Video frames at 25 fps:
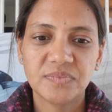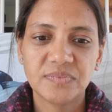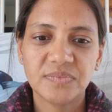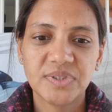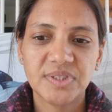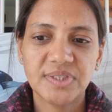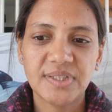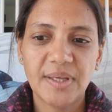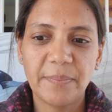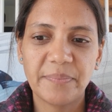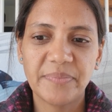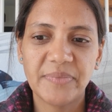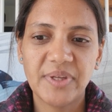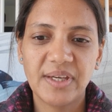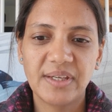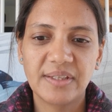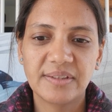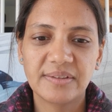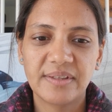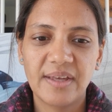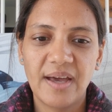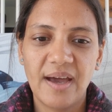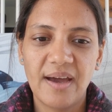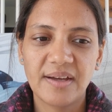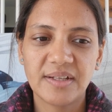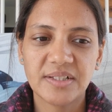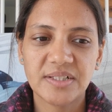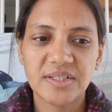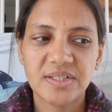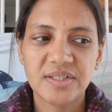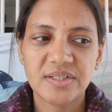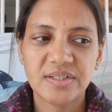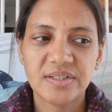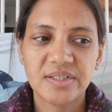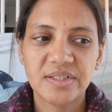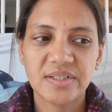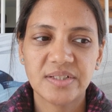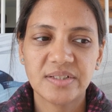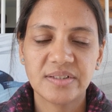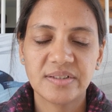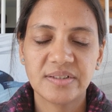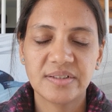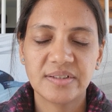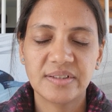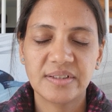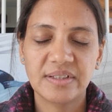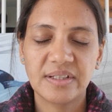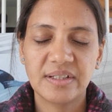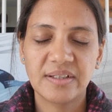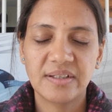something that
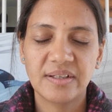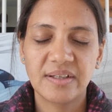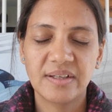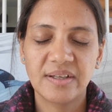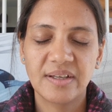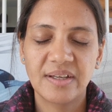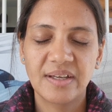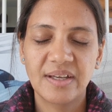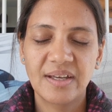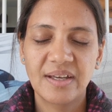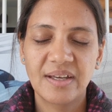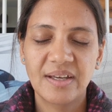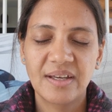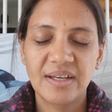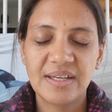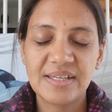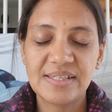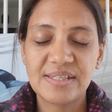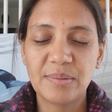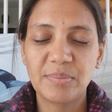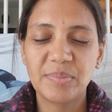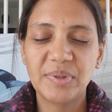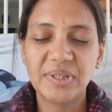is